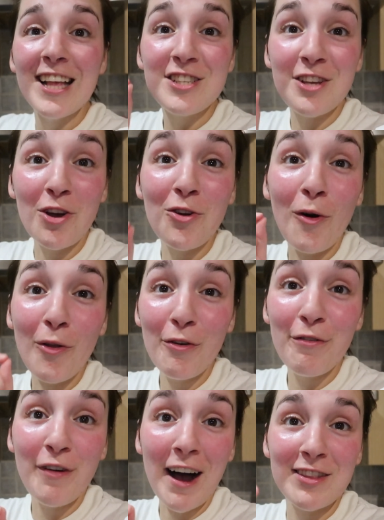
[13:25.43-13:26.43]
So ignore the
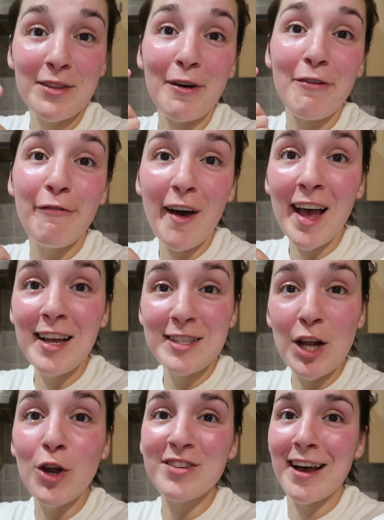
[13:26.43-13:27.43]
fact that my
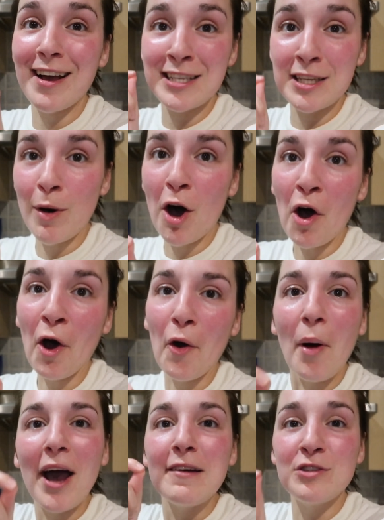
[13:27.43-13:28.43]
face looks like a
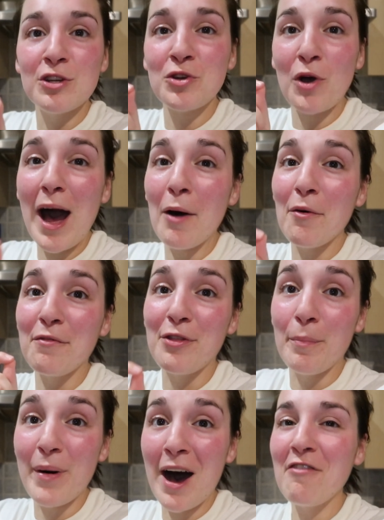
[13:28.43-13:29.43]
tomato. I just got out of
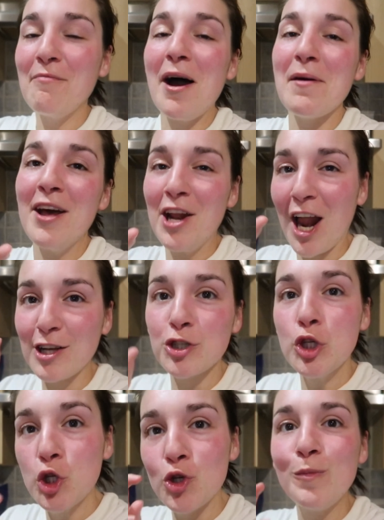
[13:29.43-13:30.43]
the bath, but I made it like
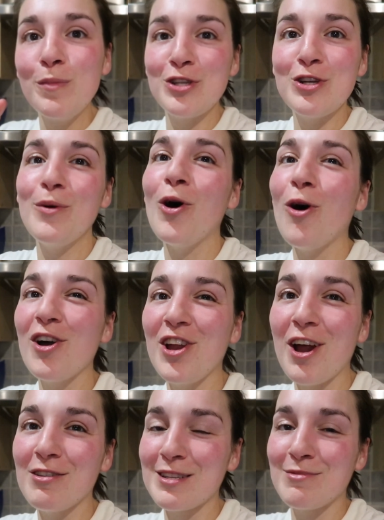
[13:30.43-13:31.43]
super hot.
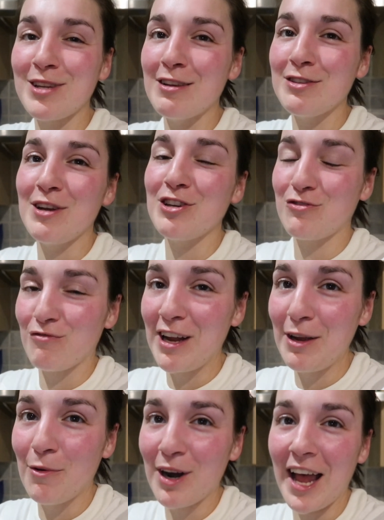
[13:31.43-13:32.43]
You know, sometimes you just
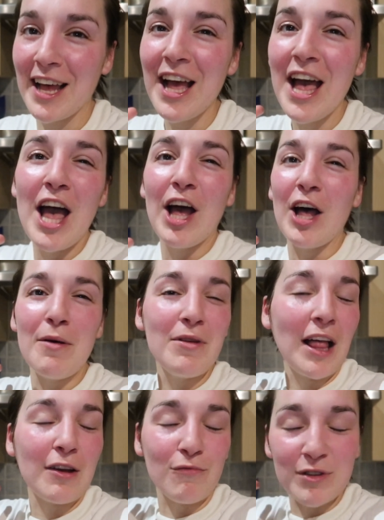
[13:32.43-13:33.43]
really want like
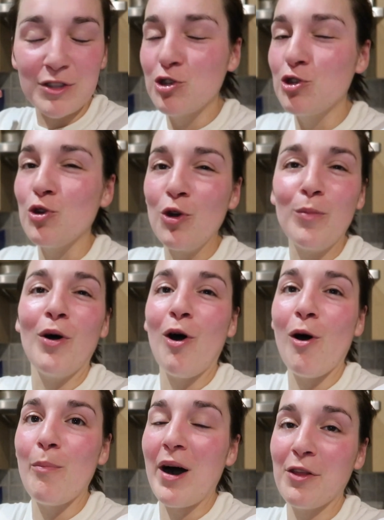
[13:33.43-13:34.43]
a super
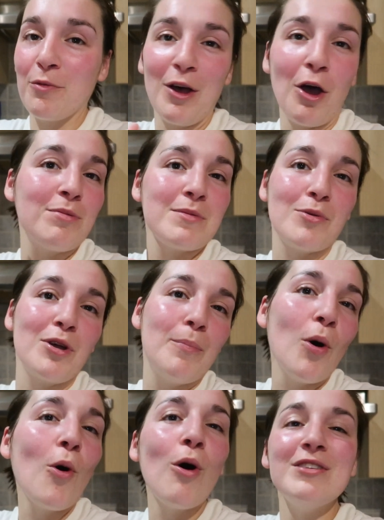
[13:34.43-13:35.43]
hot bath, but it opens up all
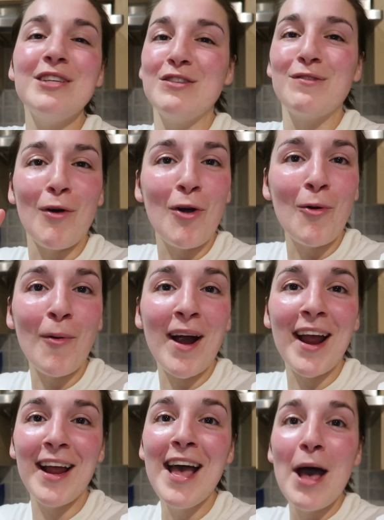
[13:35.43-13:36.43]
your pores, you just feel
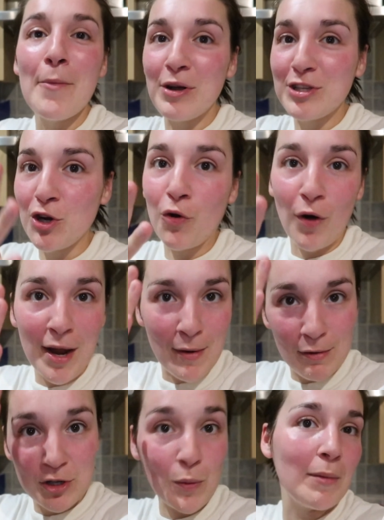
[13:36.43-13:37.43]
great. Put some cream
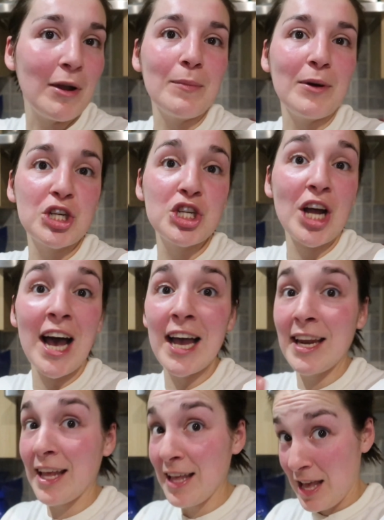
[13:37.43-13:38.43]
on, which is why I'm looking a bit
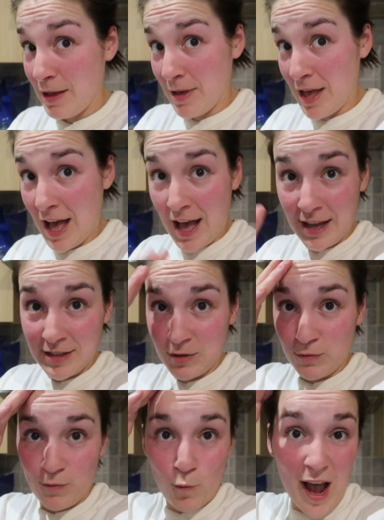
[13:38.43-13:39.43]
shiny. My hair
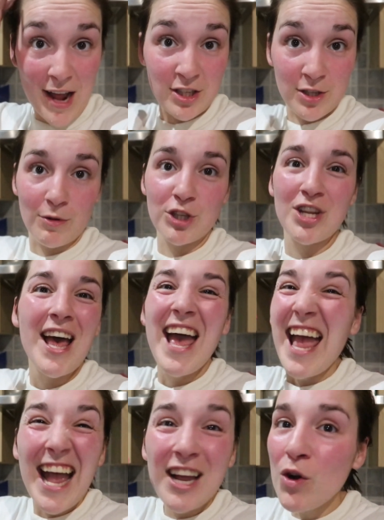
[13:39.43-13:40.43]
is wet, so we just
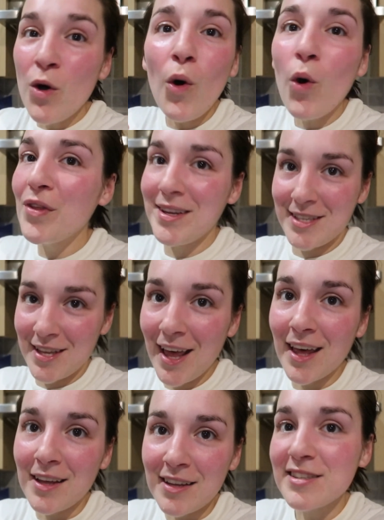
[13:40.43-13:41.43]
ignore all these
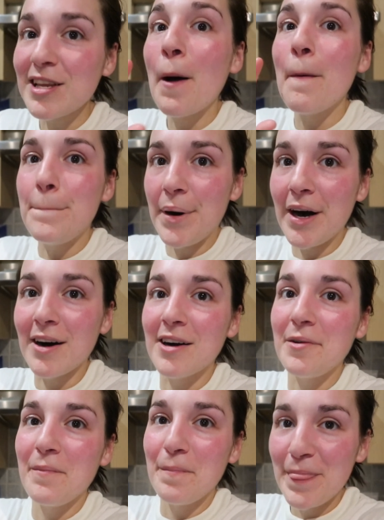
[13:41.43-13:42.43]
things. But
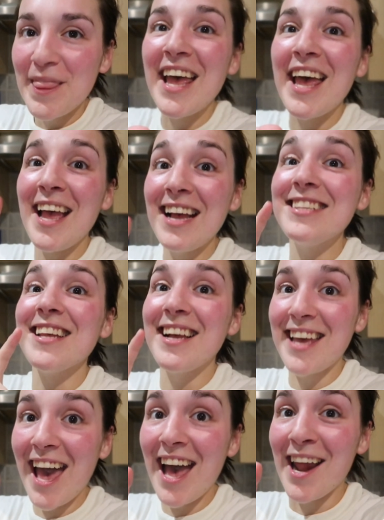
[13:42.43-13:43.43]
it is,
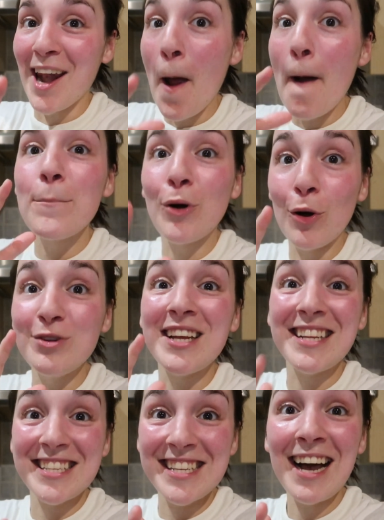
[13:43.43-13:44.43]
again,
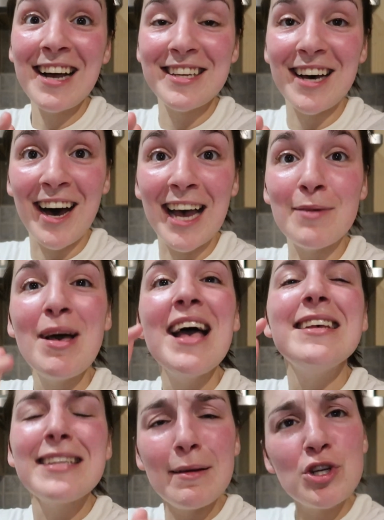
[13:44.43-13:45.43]
protein snack time.
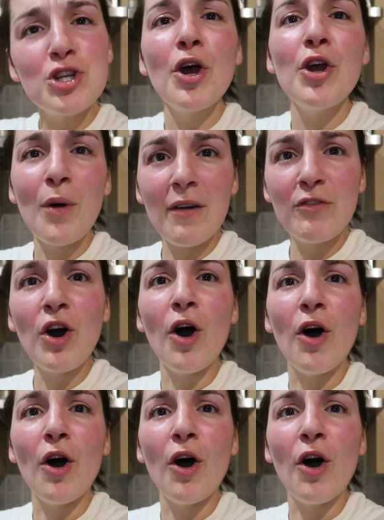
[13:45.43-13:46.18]
So let me show you what I've